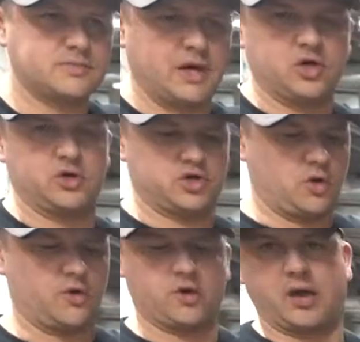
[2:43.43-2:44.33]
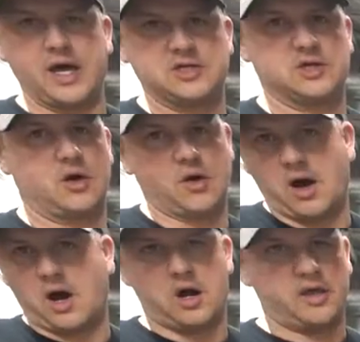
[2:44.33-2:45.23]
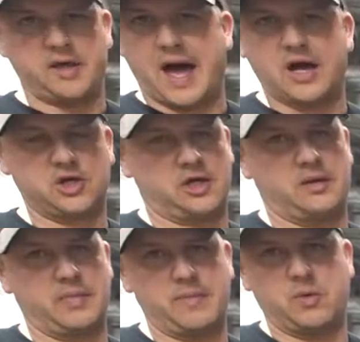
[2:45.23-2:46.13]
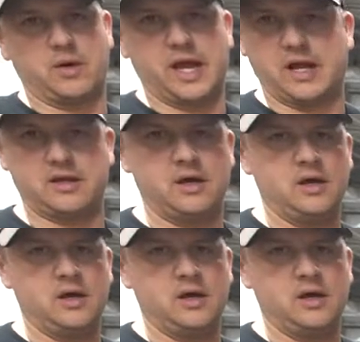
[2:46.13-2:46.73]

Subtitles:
make sure there's no other lights are on in the dash that may be related,